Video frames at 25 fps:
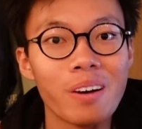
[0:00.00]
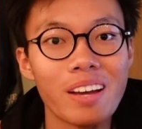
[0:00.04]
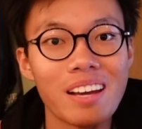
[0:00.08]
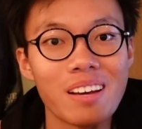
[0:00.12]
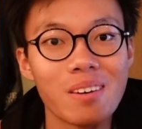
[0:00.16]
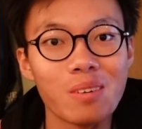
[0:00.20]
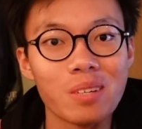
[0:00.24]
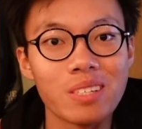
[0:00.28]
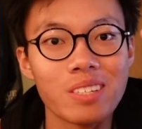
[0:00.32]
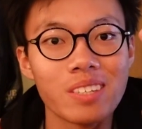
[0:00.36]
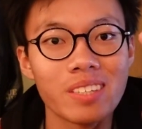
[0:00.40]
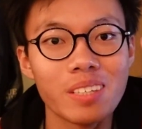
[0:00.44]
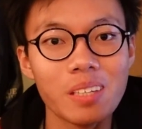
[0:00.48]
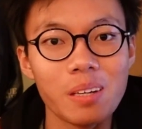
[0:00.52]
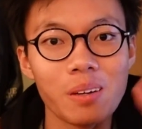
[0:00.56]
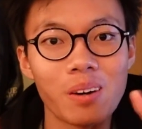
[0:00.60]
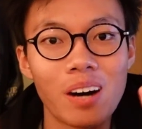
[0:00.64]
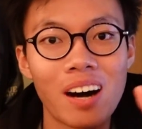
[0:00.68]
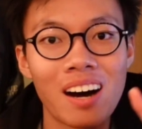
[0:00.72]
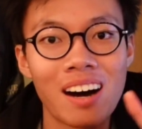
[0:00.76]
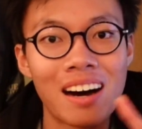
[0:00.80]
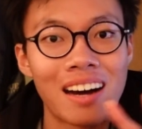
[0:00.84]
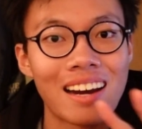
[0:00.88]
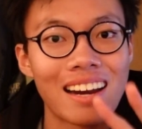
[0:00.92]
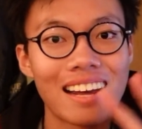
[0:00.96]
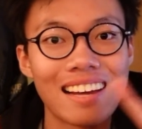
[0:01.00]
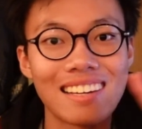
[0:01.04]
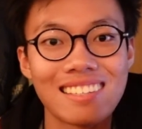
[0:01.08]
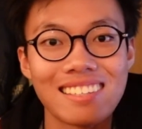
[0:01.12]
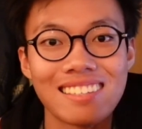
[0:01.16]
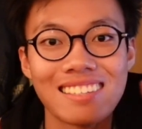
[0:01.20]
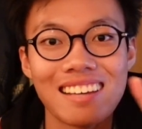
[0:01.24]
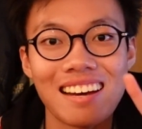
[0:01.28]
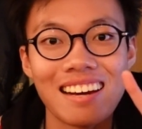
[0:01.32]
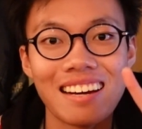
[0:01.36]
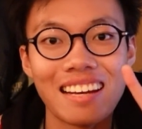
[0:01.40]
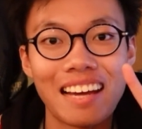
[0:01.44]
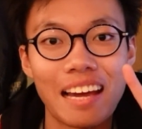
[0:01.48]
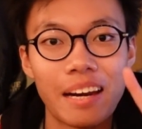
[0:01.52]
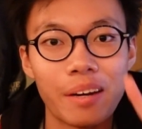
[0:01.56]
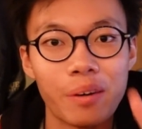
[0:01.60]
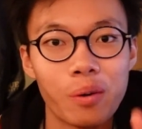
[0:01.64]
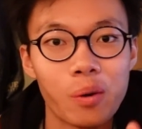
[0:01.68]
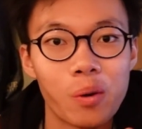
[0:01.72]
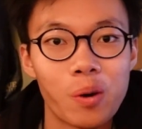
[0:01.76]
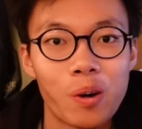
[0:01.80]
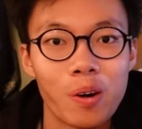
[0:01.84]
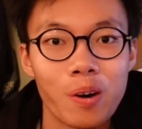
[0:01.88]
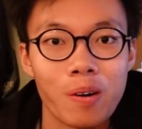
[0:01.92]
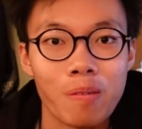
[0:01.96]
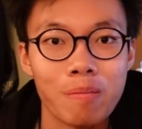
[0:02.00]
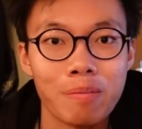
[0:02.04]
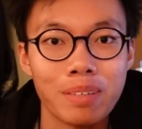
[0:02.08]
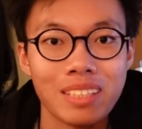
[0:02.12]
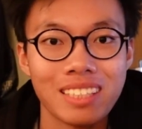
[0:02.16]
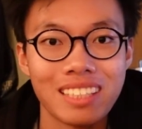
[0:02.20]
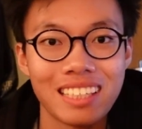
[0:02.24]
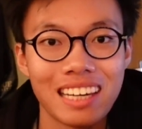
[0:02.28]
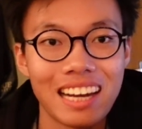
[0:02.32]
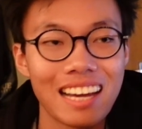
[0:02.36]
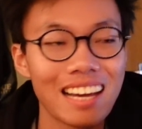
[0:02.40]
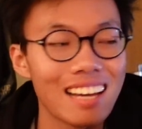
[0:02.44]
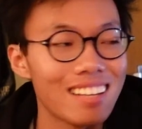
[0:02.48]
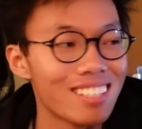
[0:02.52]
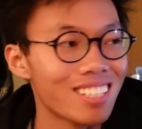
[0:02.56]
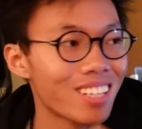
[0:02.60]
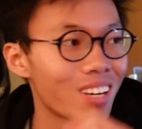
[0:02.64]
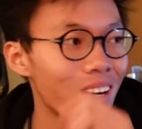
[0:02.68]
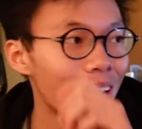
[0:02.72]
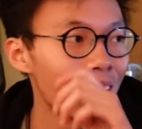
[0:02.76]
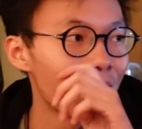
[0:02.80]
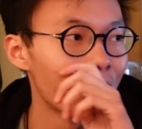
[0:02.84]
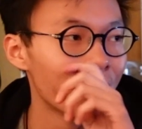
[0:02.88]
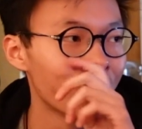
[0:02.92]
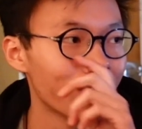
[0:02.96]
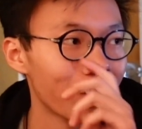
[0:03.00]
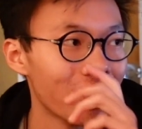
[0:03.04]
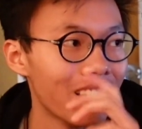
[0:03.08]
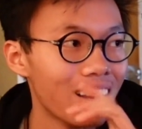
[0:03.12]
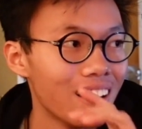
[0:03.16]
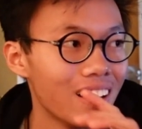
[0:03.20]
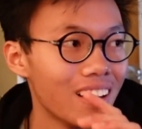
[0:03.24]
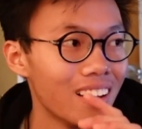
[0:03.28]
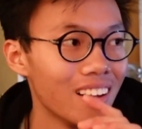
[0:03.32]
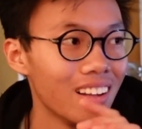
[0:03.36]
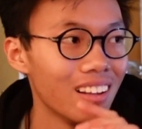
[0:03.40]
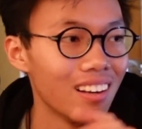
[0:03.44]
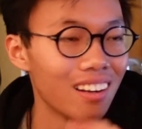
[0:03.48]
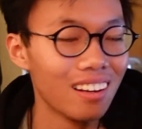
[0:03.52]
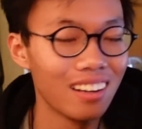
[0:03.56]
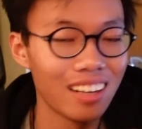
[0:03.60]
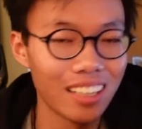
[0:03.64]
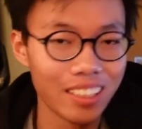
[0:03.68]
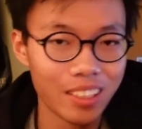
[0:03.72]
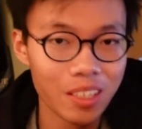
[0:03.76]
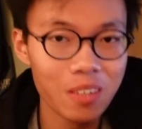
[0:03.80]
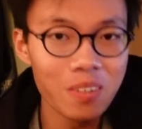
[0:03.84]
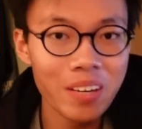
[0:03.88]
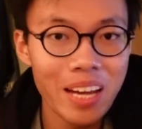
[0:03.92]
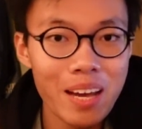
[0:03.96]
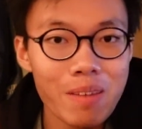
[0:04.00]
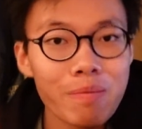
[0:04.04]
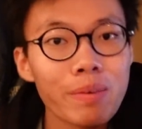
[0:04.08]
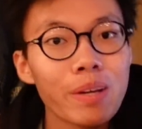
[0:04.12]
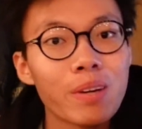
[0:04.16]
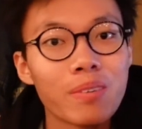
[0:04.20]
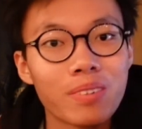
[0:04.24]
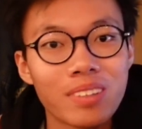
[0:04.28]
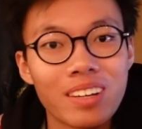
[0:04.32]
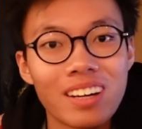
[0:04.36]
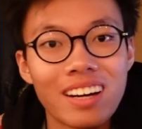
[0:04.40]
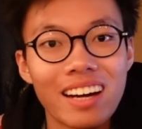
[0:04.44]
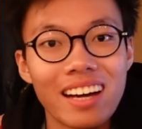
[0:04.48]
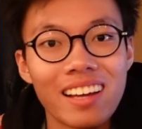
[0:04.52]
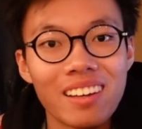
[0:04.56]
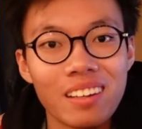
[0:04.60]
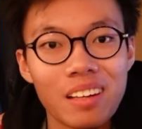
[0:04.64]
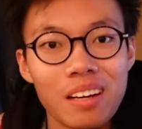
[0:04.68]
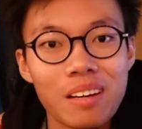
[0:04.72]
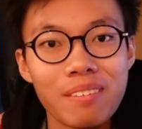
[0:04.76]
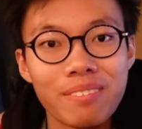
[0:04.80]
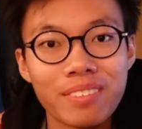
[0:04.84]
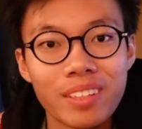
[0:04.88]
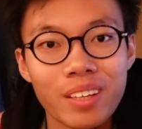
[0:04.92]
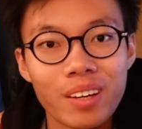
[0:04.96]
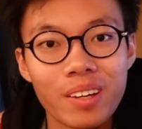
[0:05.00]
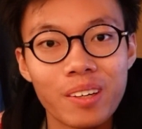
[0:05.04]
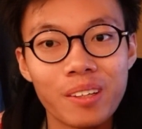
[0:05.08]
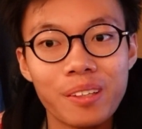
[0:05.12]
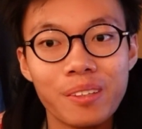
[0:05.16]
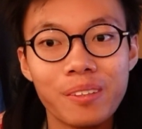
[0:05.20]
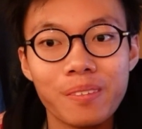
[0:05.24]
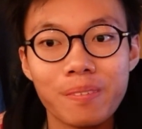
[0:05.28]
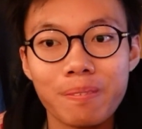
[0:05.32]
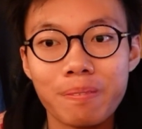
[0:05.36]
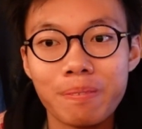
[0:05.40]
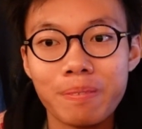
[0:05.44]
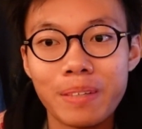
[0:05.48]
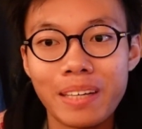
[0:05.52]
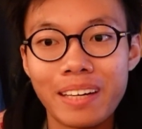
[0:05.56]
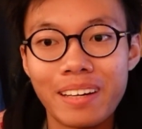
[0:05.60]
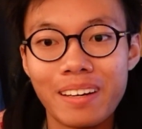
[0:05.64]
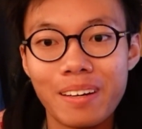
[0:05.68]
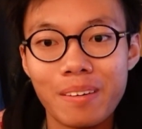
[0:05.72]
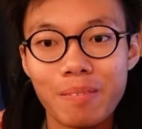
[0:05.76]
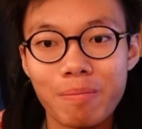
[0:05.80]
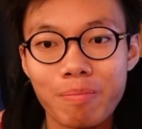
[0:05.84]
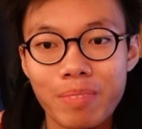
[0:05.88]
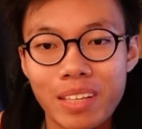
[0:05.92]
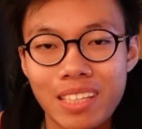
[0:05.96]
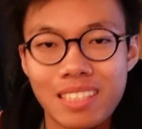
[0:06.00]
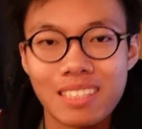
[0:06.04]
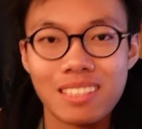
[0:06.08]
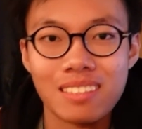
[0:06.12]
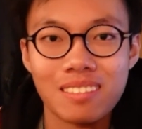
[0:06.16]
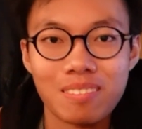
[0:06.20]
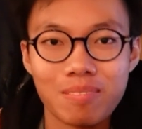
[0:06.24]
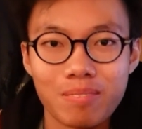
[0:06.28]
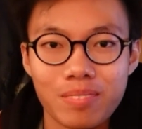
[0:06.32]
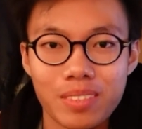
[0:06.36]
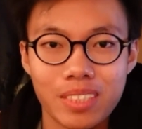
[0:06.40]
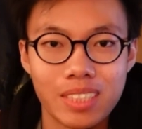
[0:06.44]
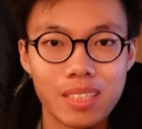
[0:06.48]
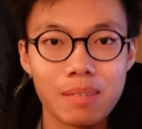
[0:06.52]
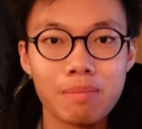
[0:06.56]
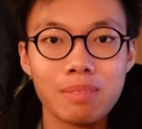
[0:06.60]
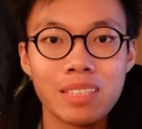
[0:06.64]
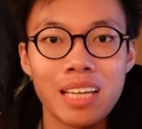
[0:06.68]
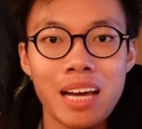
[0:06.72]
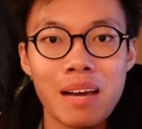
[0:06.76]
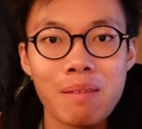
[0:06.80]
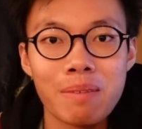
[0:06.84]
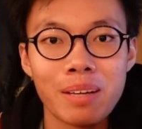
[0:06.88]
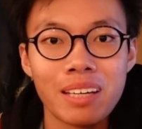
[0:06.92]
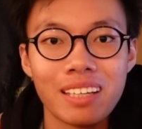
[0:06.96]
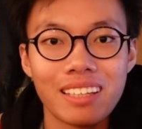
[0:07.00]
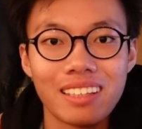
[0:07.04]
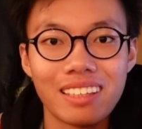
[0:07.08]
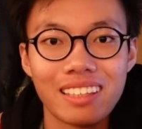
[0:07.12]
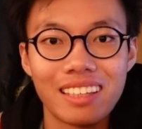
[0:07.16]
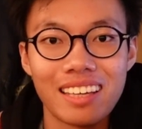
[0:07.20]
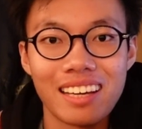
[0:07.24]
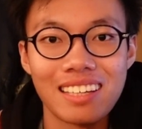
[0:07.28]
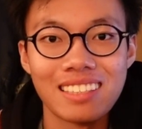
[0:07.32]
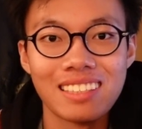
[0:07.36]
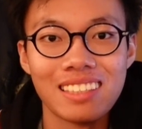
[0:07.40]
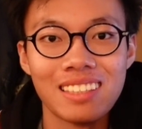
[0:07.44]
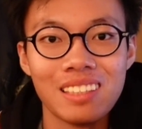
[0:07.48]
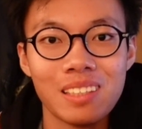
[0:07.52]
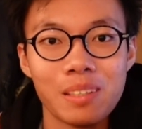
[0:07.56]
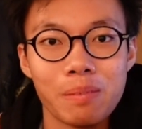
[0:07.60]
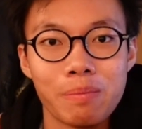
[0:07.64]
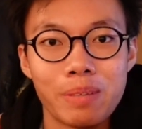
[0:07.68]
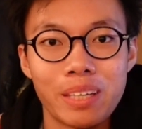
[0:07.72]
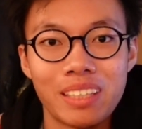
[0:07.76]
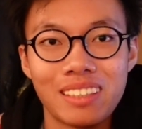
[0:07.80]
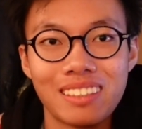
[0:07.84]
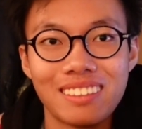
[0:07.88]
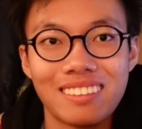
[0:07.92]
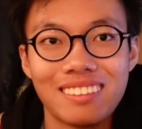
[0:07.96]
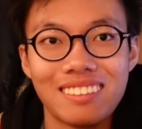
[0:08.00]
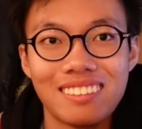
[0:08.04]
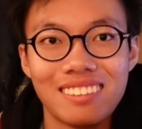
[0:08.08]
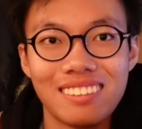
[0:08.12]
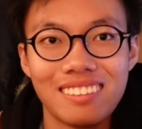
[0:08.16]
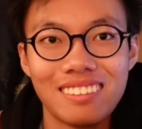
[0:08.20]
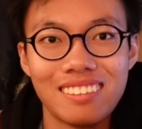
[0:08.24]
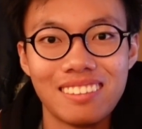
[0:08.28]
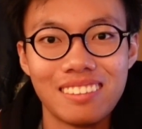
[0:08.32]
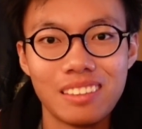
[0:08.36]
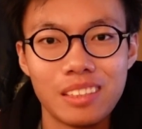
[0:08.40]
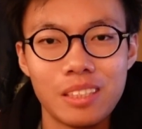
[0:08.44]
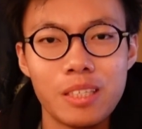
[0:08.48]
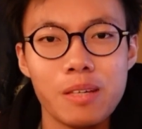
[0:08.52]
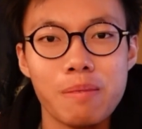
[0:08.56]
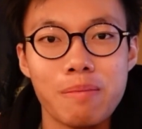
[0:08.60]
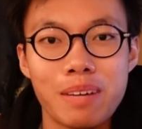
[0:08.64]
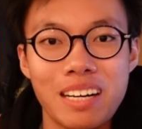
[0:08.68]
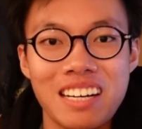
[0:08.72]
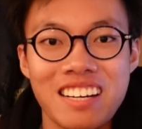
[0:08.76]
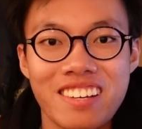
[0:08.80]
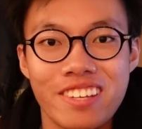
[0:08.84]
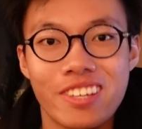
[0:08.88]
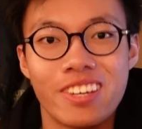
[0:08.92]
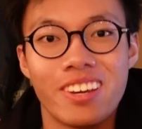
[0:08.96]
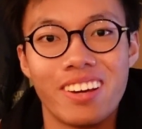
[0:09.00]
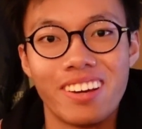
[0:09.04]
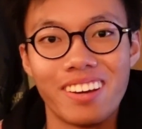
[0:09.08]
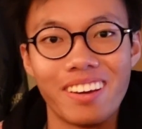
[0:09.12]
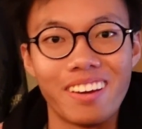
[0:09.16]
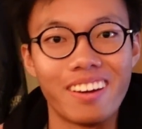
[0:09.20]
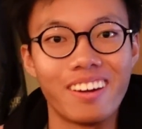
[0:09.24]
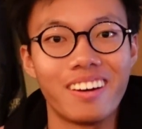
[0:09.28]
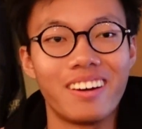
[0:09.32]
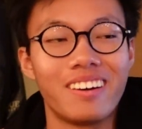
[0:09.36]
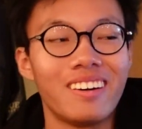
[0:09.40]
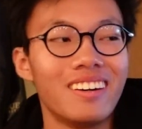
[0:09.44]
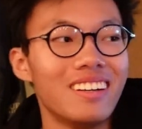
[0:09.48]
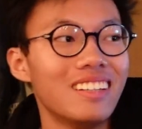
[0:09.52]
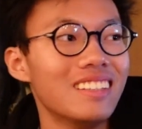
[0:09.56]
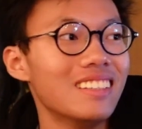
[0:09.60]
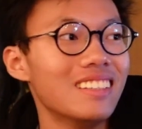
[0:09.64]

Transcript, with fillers: it was still hot and sunny and warm, but today is cold. Like, don't get me wrong, I love the cold, but um, that's sometimes it gets a little bit too much, you know,